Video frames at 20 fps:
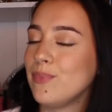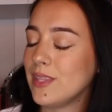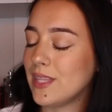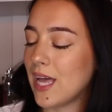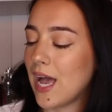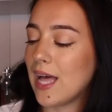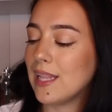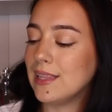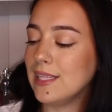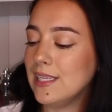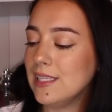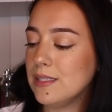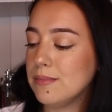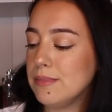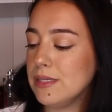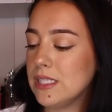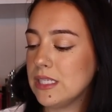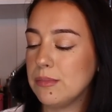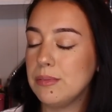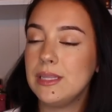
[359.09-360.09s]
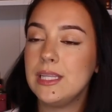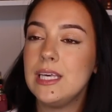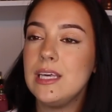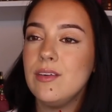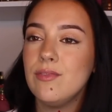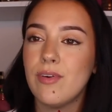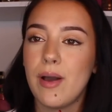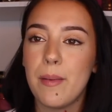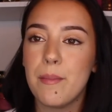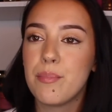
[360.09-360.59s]
That leads me to
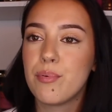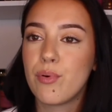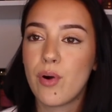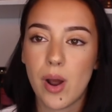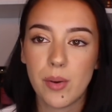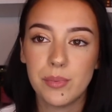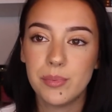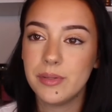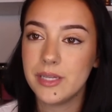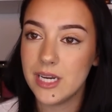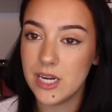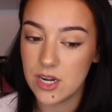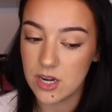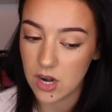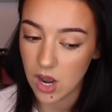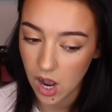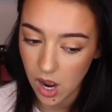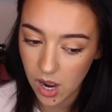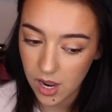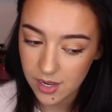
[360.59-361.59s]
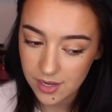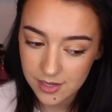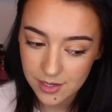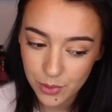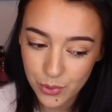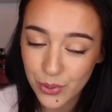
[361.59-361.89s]
believe I'm probably not